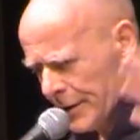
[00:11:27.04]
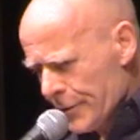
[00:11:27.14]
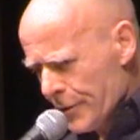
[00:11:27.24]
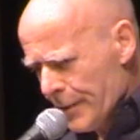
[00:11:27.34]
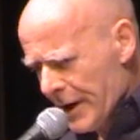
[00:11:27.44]

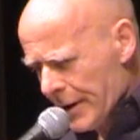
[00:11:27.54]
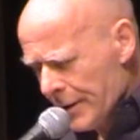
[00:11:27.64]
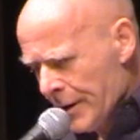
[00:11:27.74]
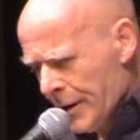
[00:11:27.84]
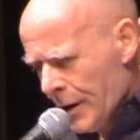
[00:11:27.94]
into the
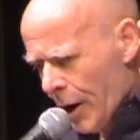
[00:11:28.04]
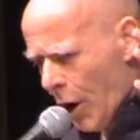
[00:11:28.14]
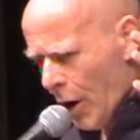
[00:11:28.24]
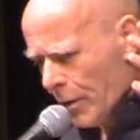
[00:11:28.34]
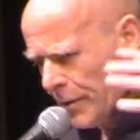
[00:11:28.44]
main
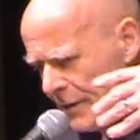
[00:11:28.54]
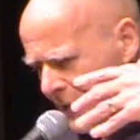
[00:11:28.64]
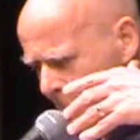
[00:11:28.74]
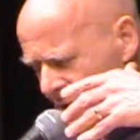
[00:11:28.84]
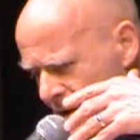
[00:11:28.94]
hall where the
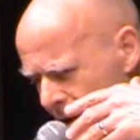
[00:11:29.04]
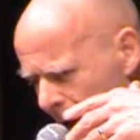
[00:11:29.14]
families had